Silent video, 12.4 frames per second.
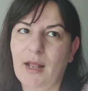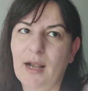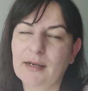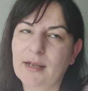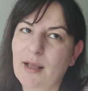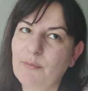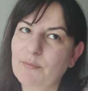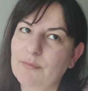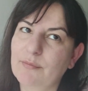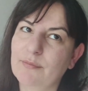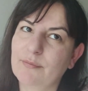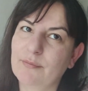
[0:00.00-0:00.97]

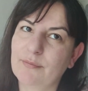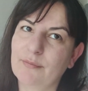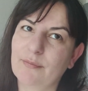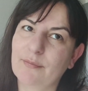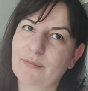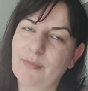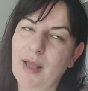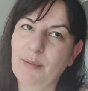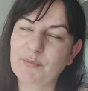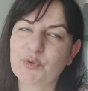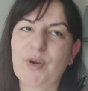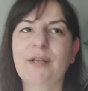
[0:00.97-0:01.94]

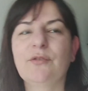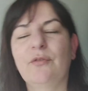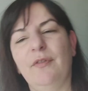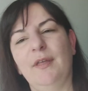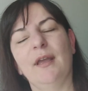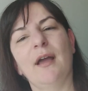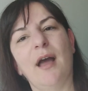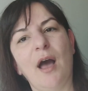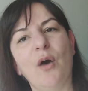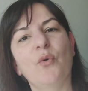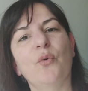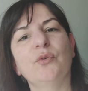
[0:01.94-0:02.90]
I'm trying to think
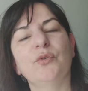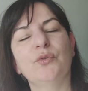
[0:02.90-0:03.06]
how